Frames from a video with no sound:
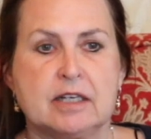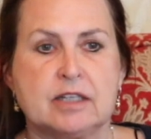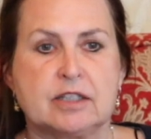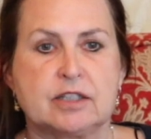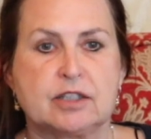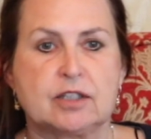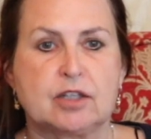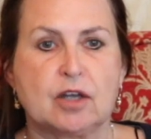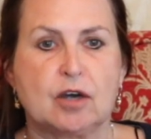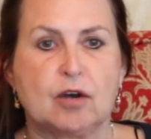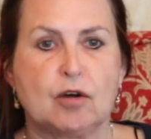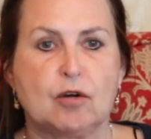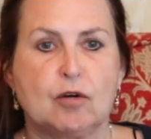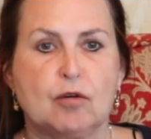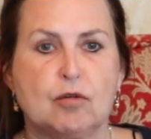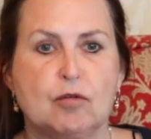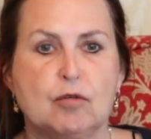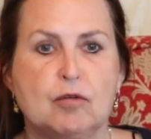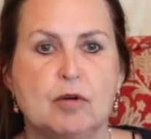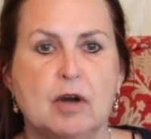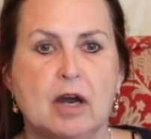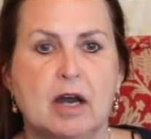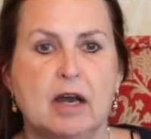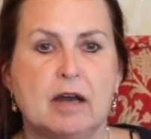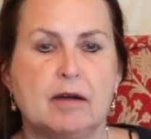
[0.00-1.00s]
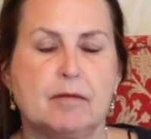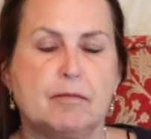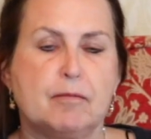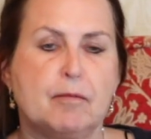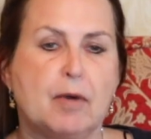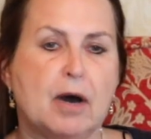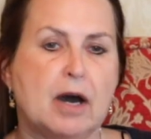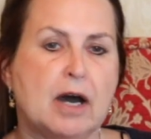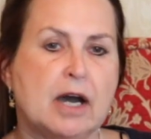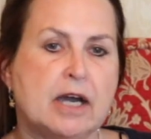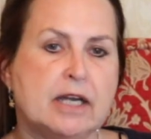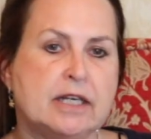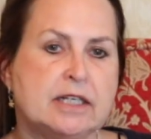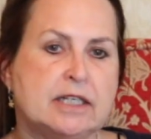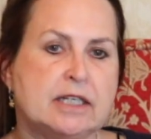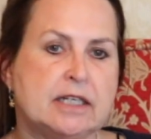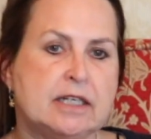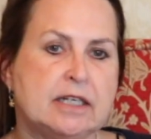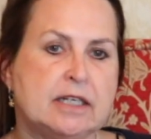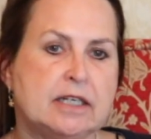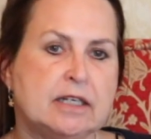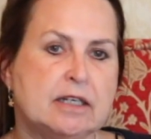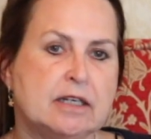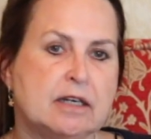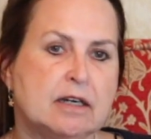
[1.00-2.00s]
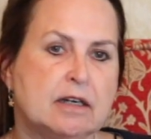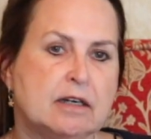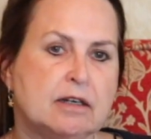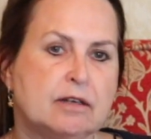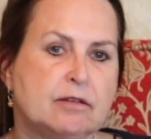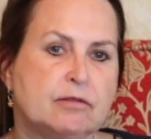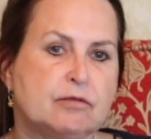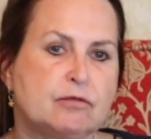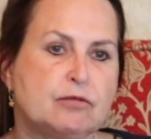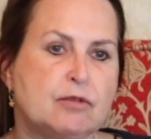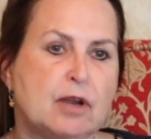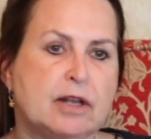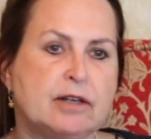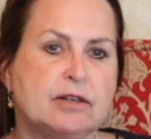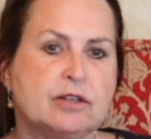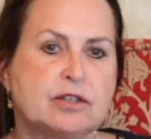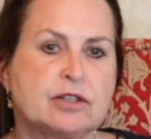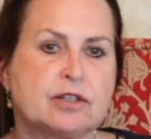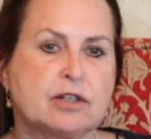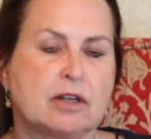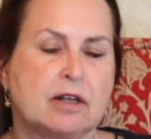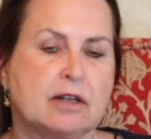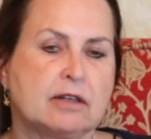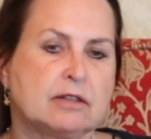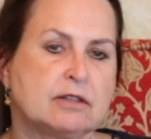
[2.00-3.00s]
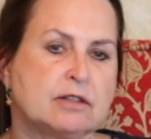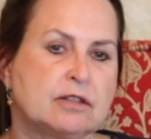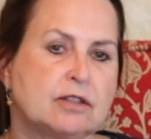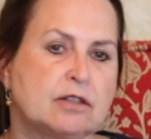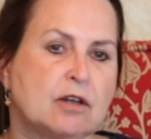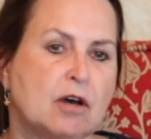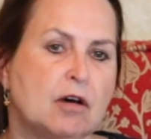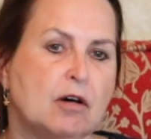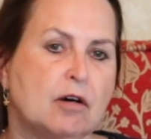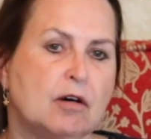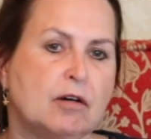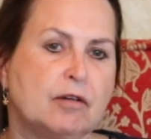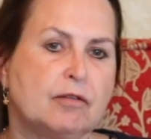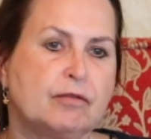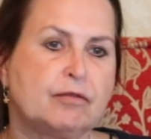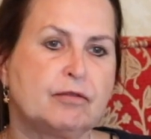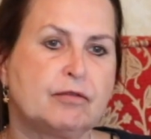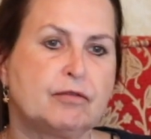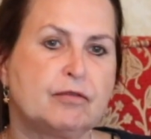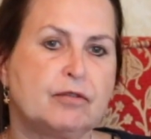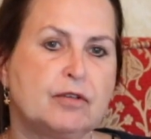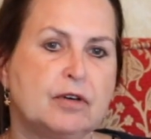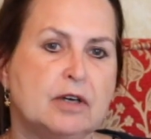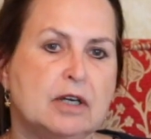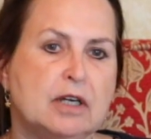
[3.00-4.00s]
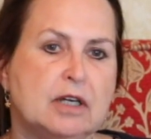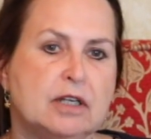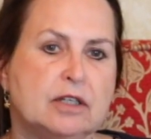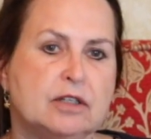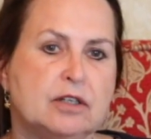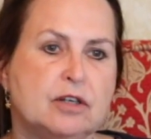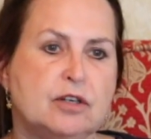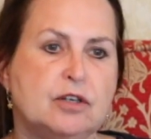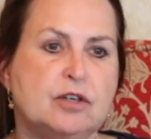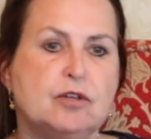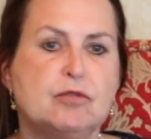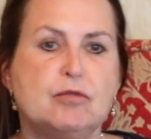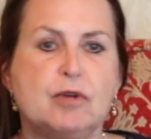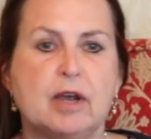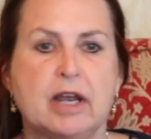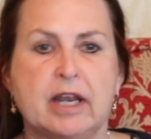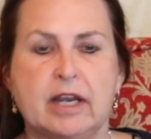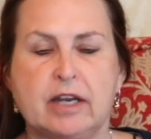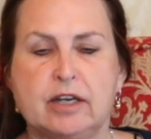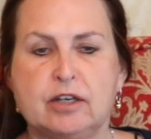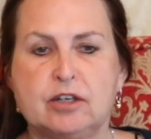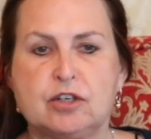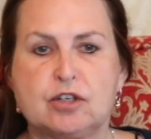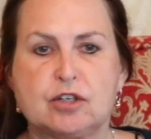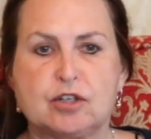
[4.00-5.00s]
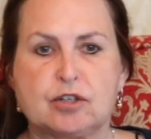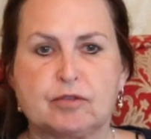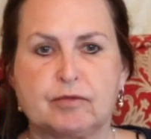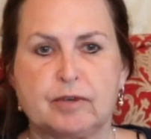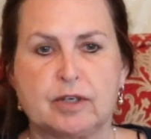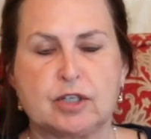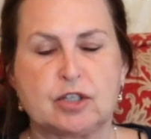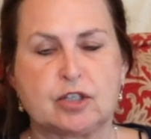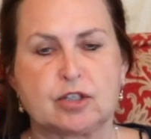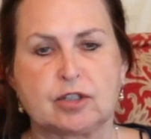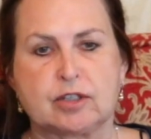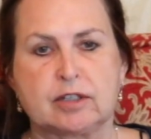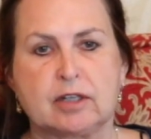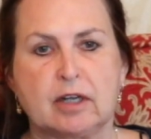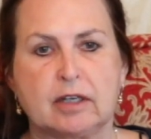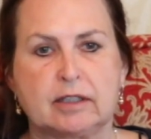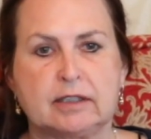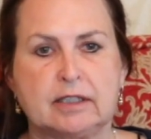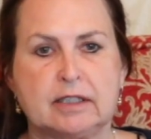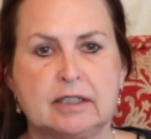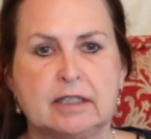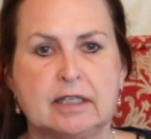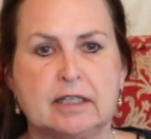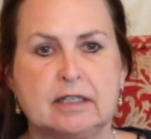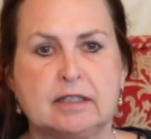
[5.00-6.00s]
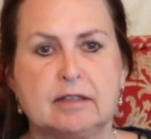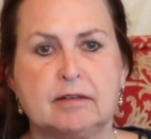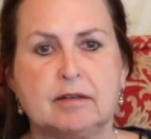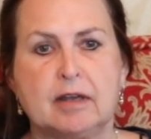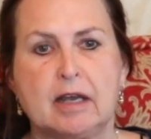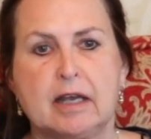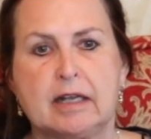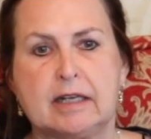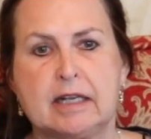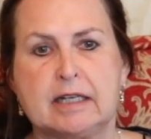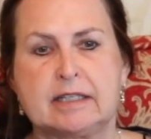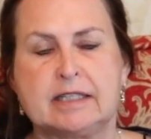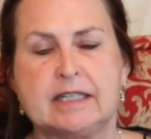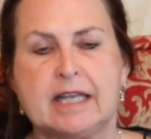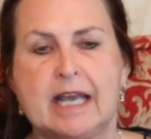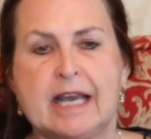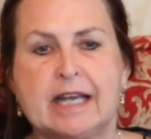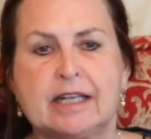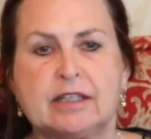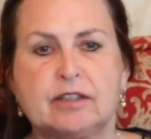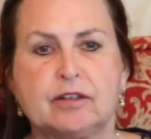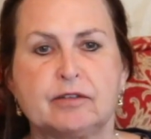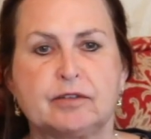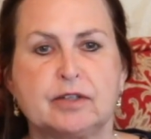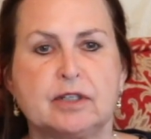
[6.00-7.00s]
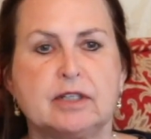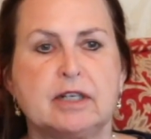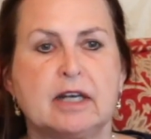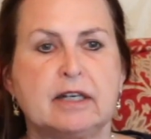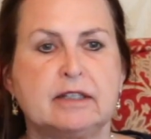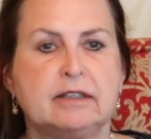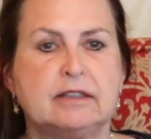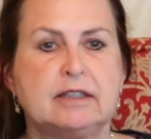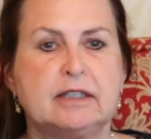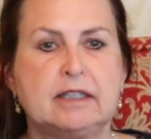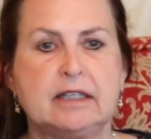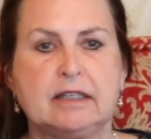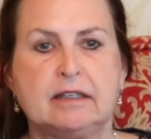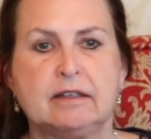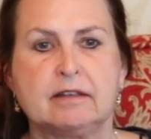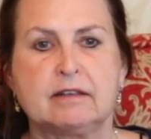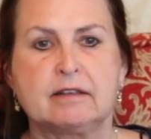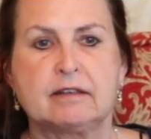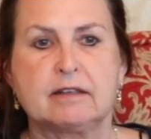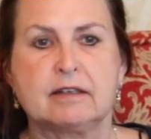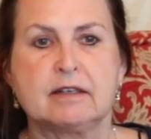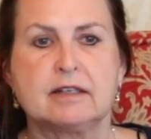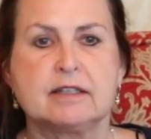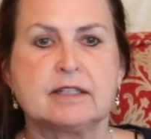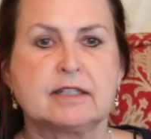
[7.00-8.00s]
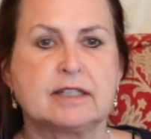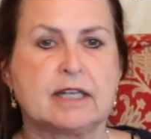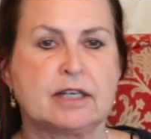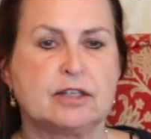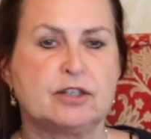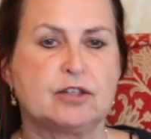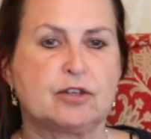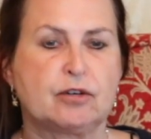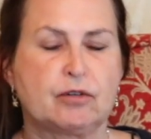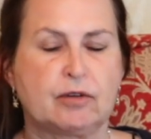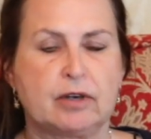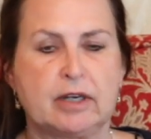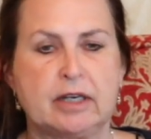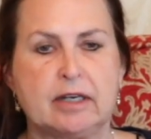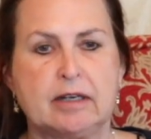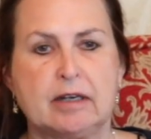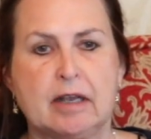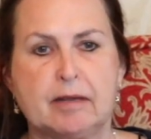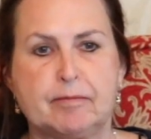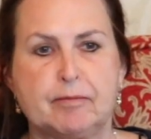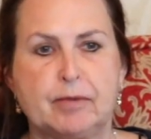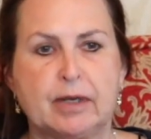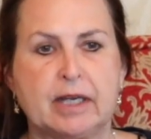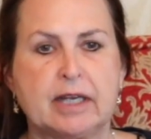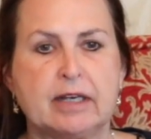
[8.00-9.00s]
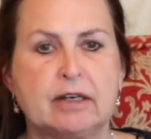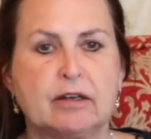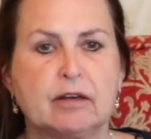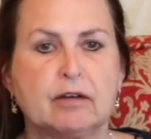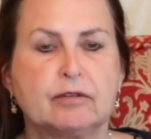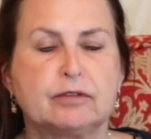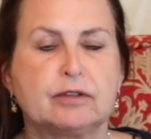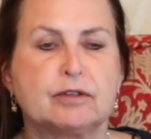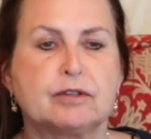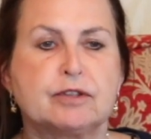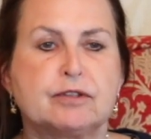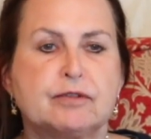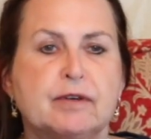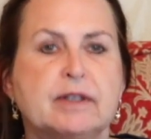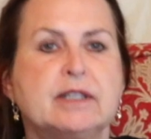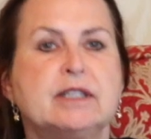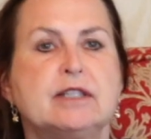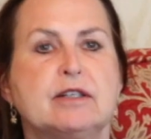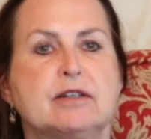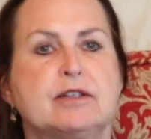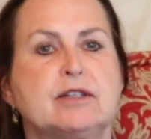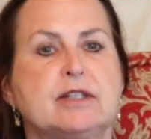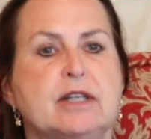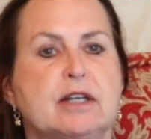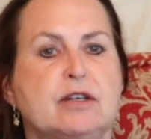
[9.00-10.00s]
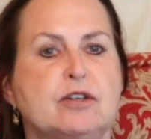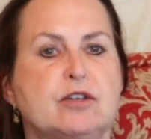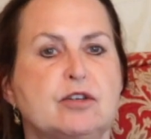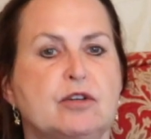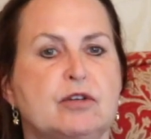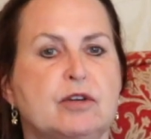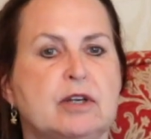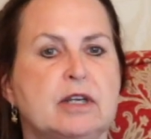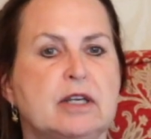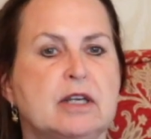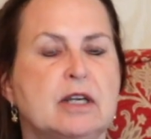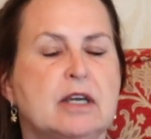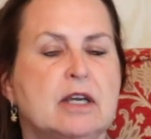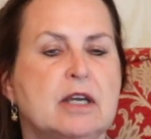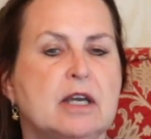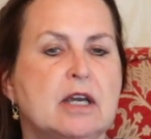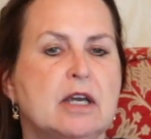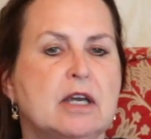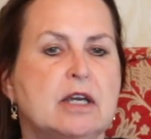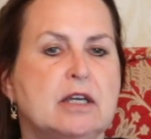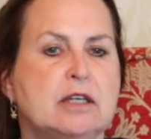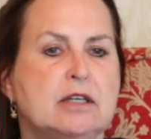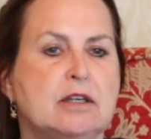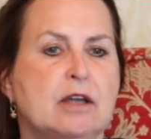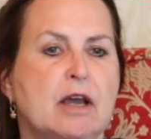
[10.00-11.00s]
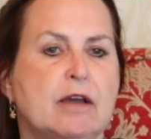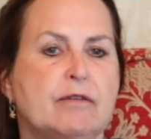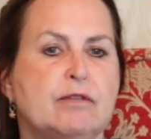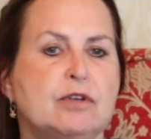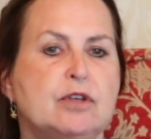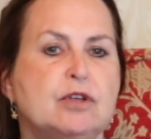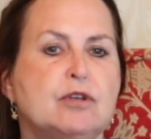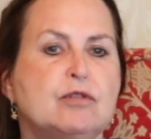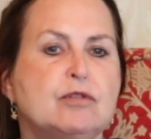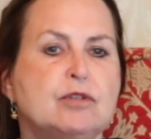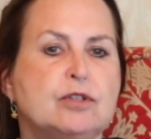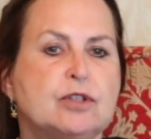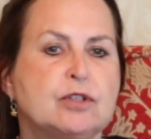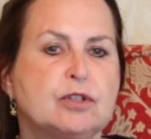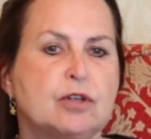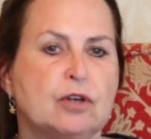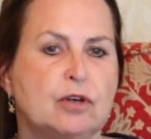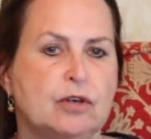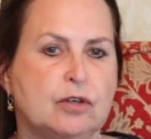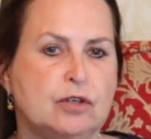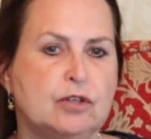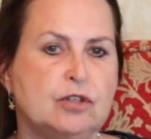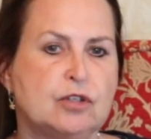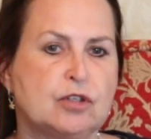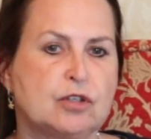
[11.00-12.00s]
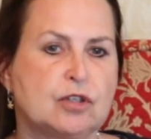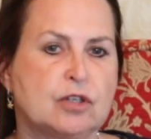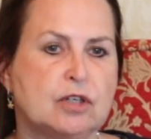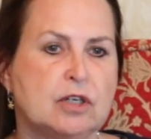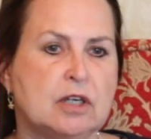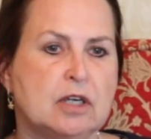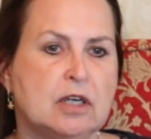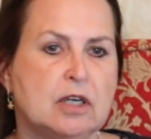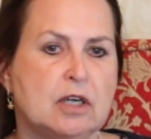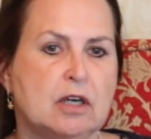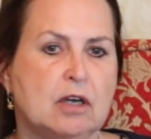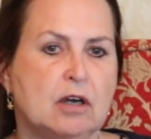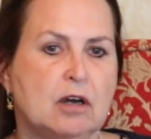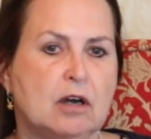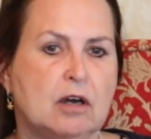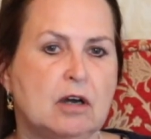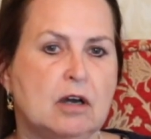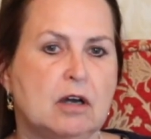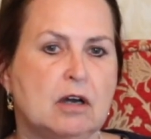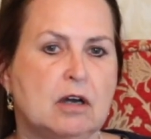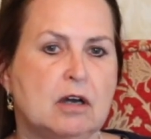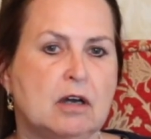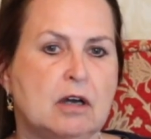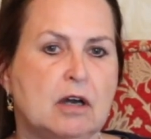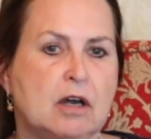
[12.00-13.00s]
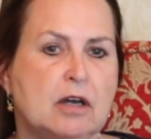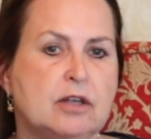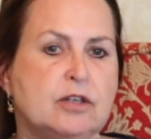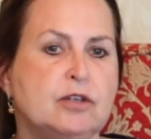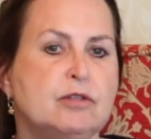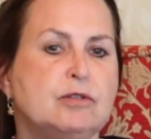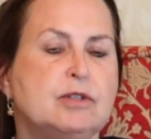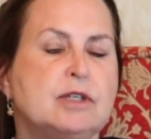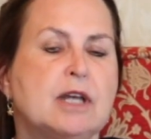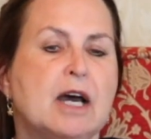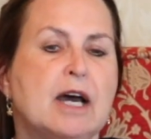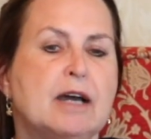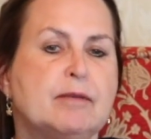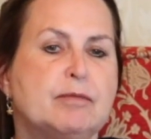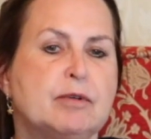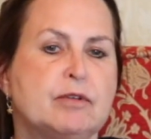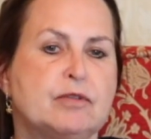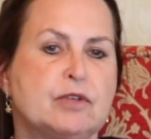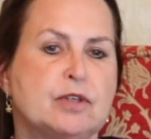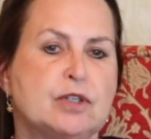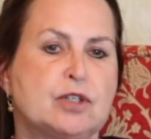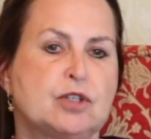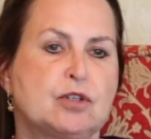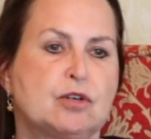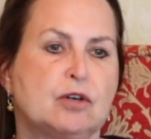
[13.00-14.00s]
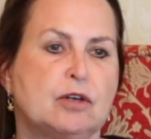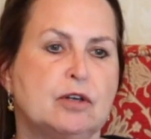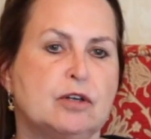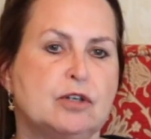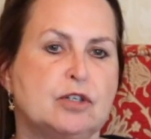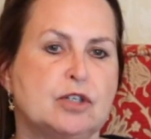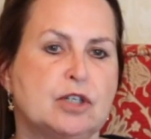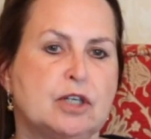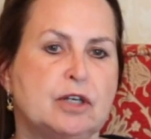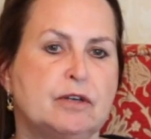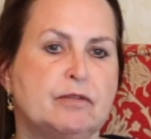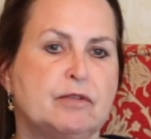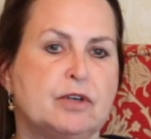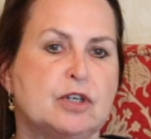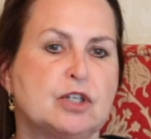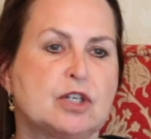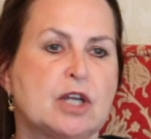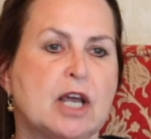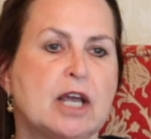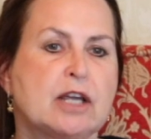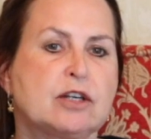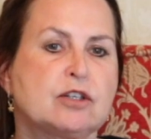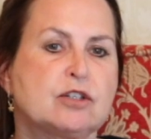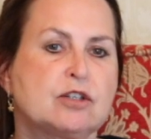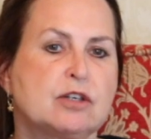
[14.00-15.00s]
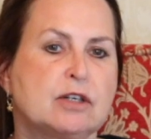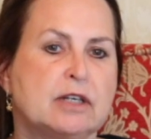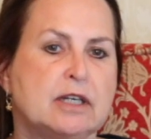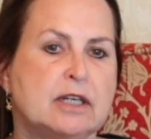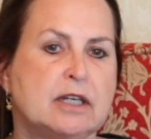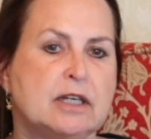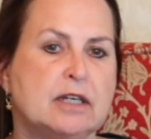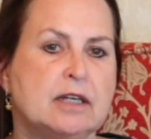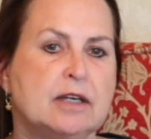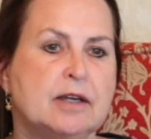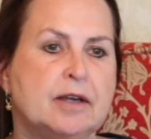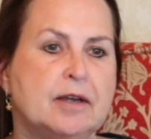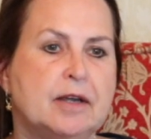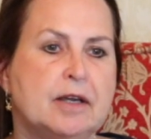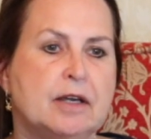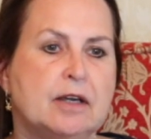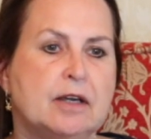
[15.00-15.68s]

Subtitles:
So by the Renaissance of the New Age, which started at the end of the 19th century, beginning of the 20th century, you have a new surge, a new type of astrology which actually